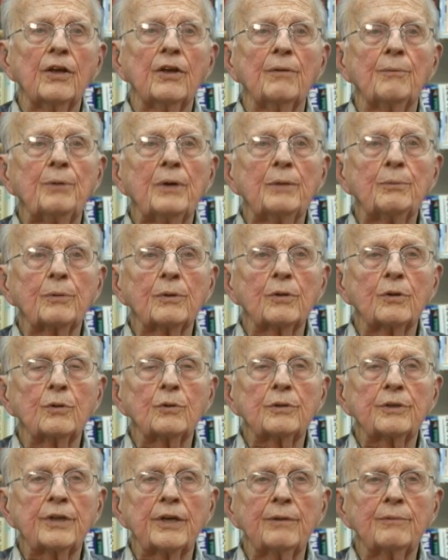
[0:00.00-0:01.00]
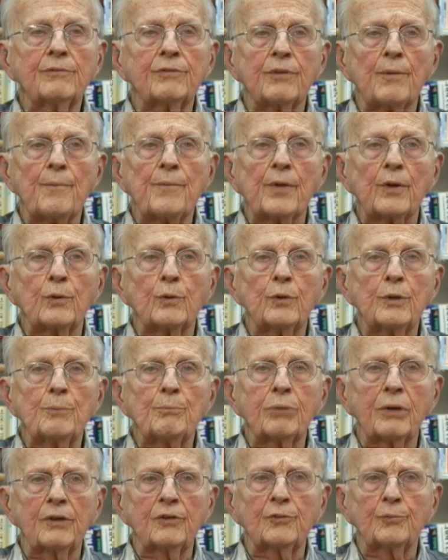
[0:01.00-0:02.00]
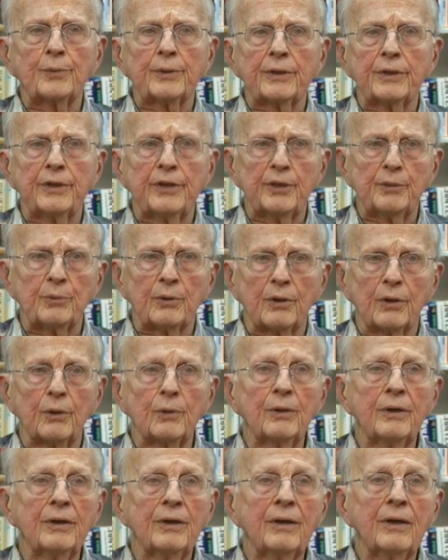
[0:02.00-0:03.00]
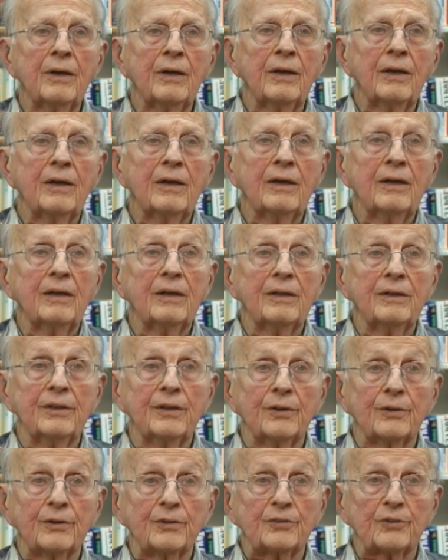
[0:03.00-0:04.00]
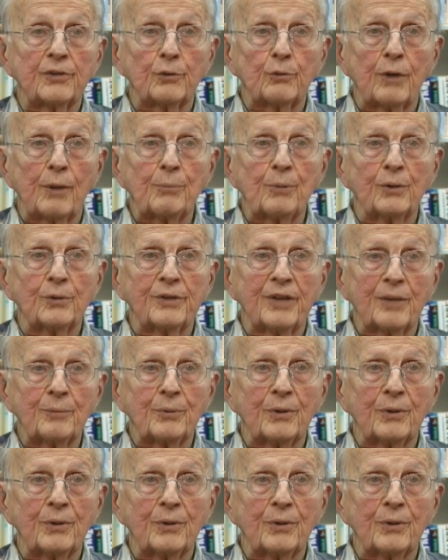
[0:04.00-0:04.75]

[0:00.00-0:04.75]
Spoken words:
The people who came from the replacement depot, known as the Repo